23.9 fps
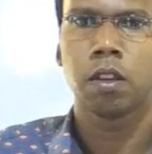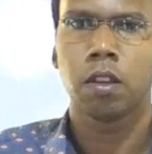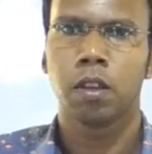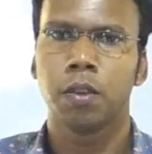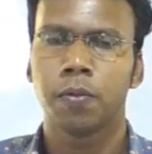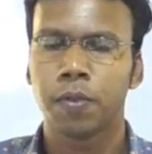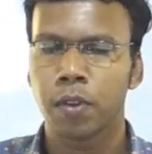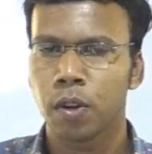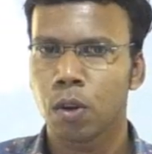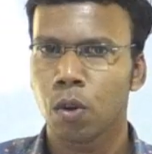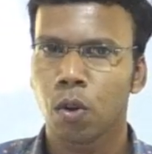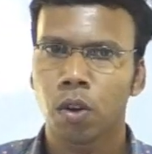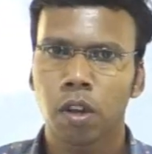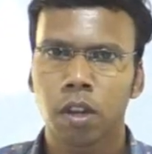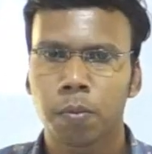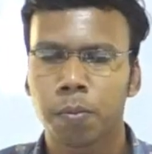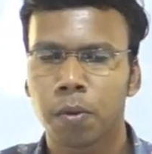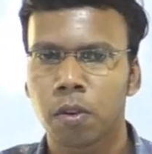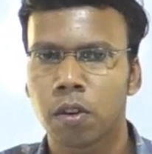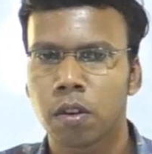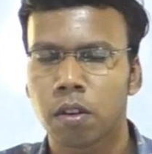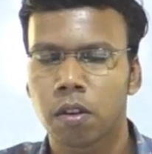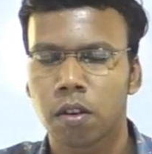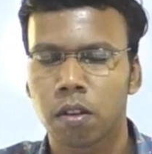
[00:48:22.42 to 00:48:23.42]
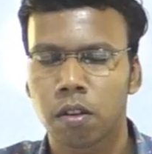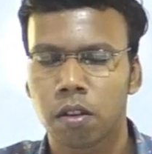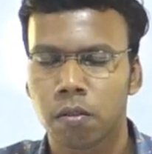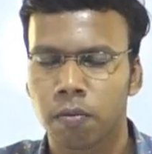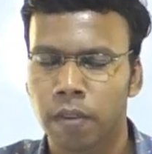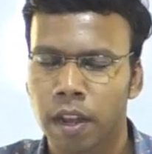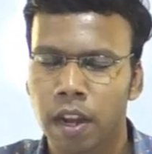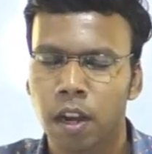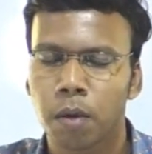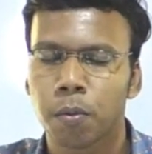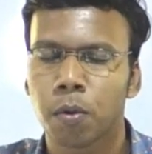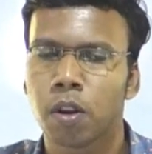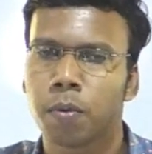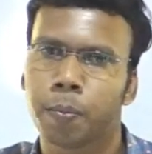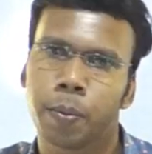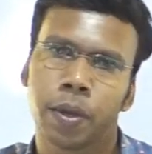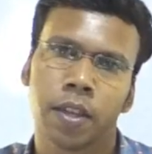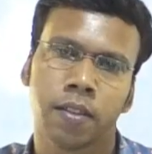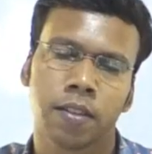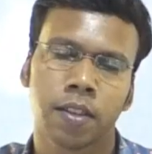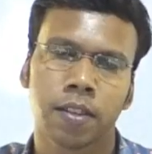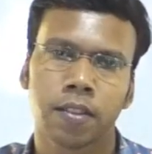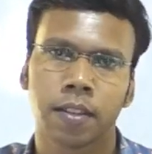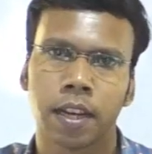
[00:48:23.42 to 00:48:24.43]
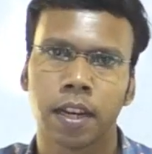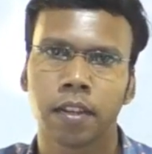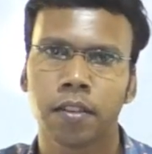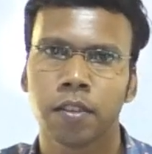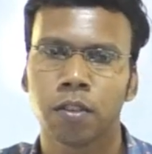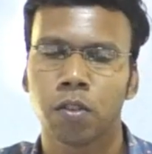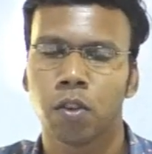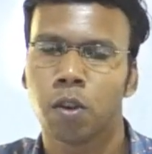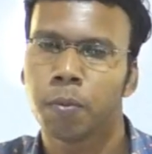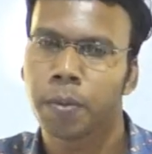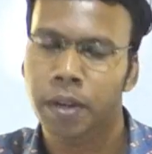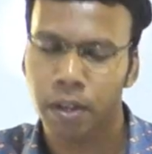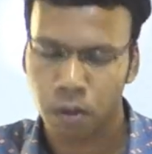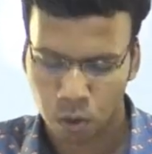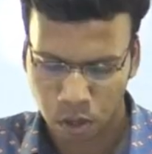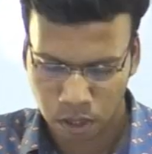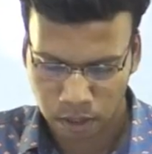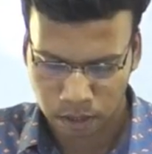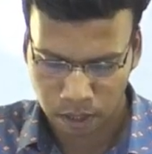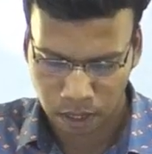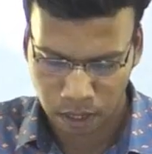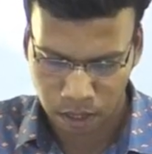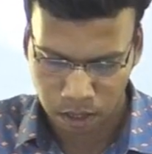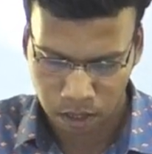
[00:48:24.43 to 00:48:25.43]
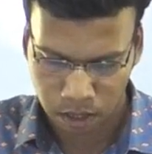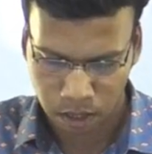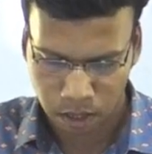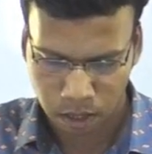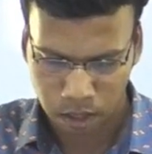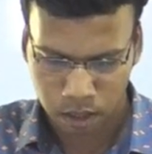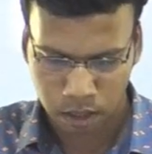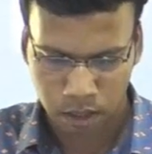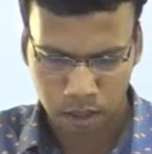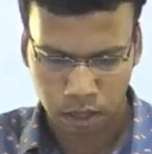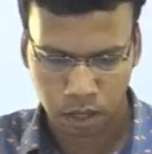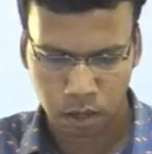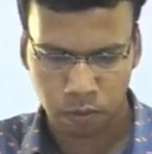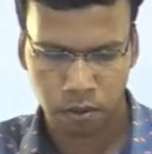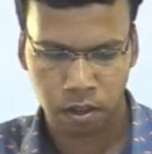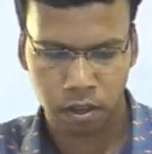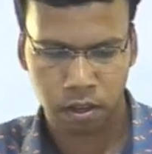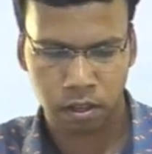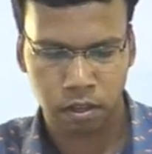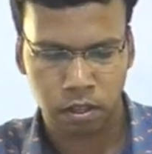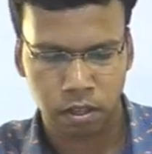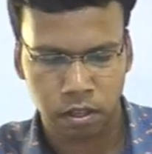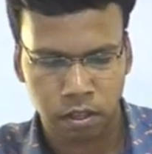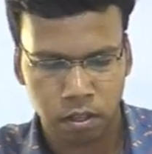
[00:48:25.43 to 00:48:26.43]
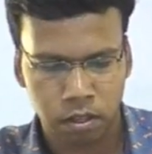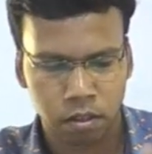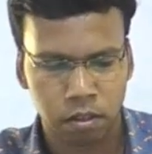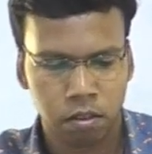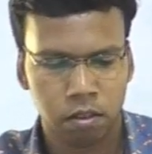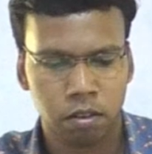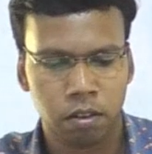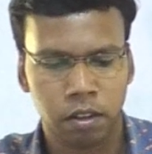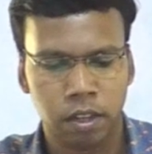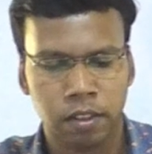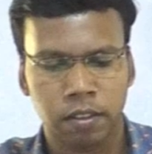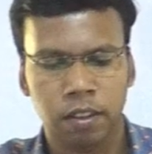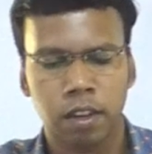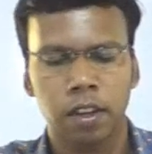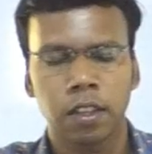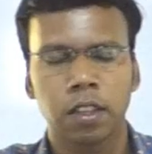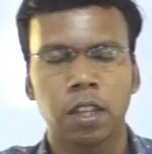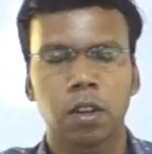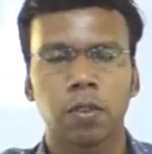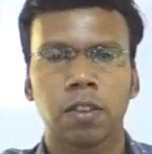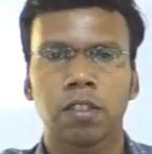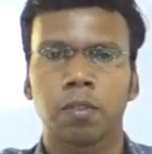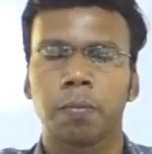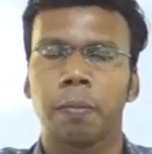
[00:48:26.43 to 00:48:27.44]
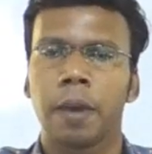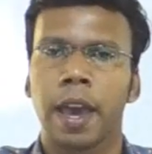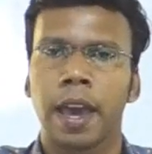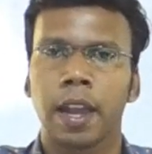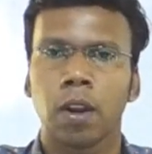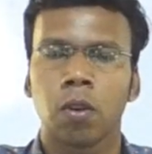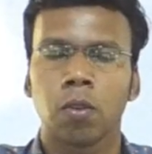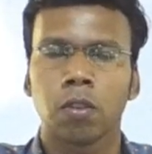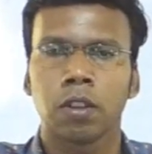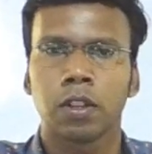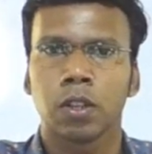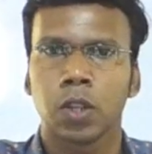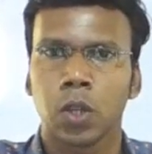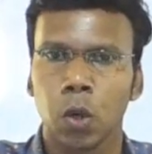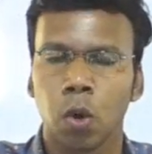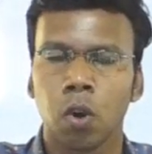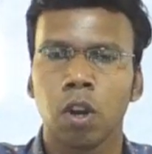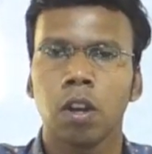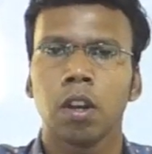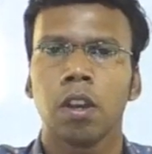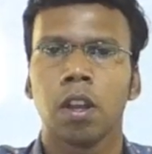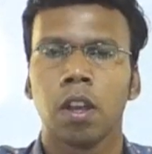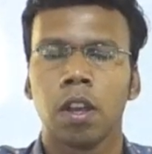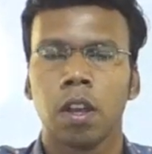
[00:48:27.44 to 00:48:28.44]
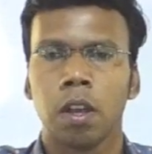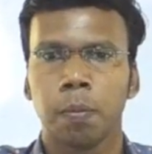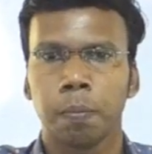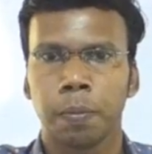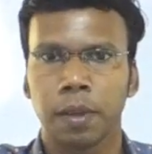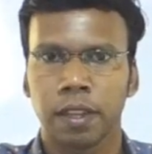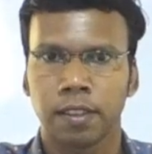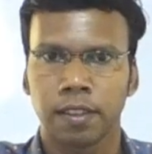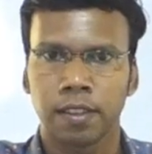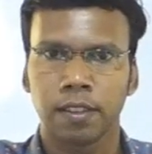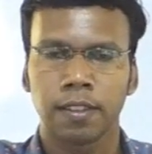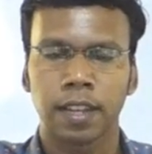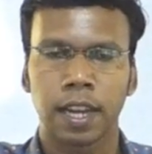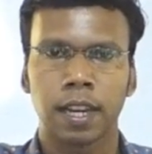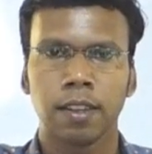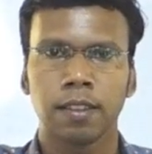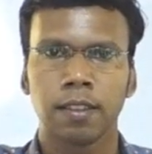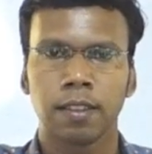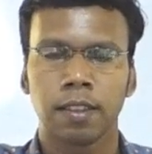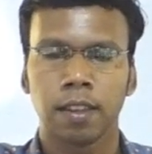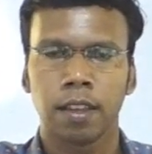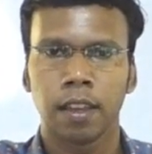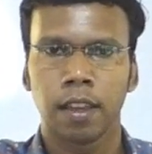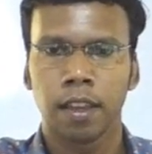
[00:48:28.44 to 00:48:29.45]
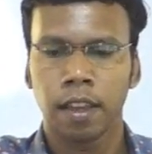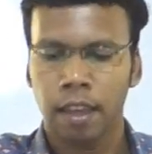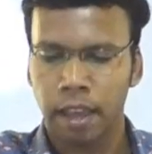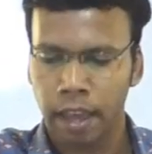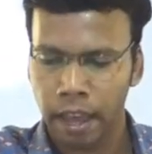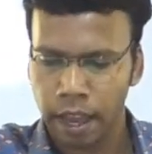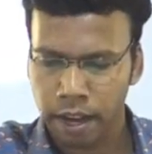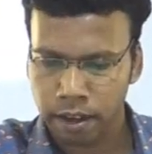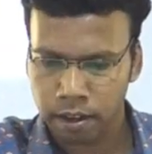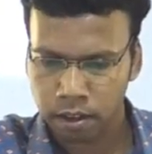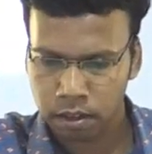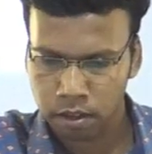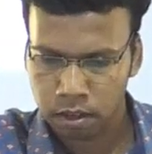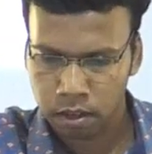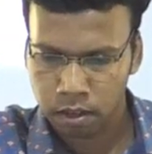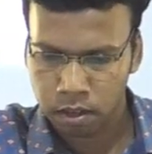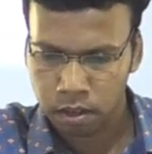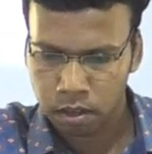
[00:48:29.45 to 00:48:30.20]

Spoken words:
if you know about, well about pesticides, you will be knowing that recently there was ban on 12 pesticides and